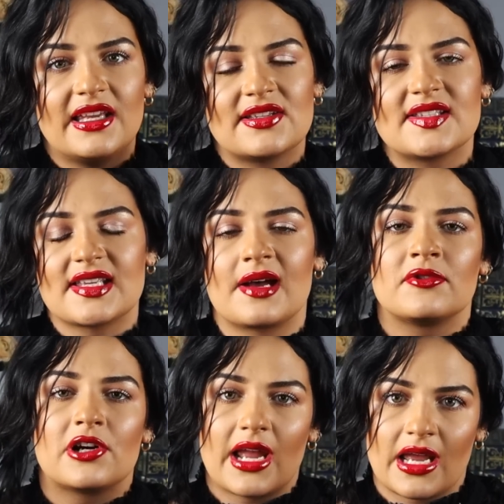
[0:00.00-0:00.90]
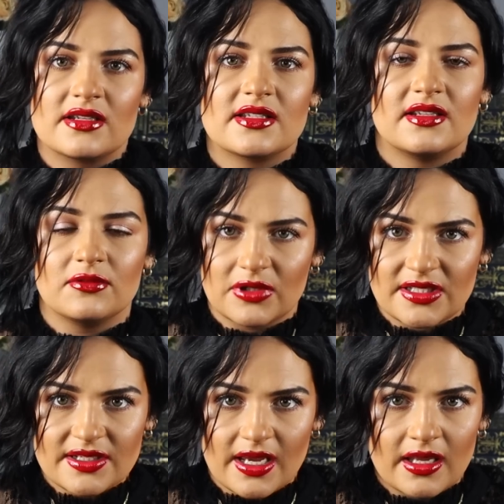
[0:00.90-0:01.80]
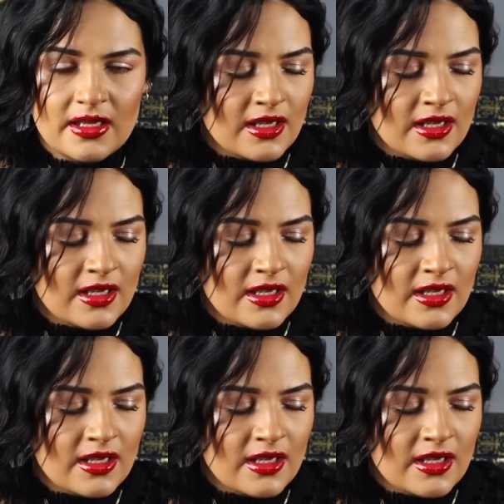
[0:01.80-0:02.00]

in summer and in winter.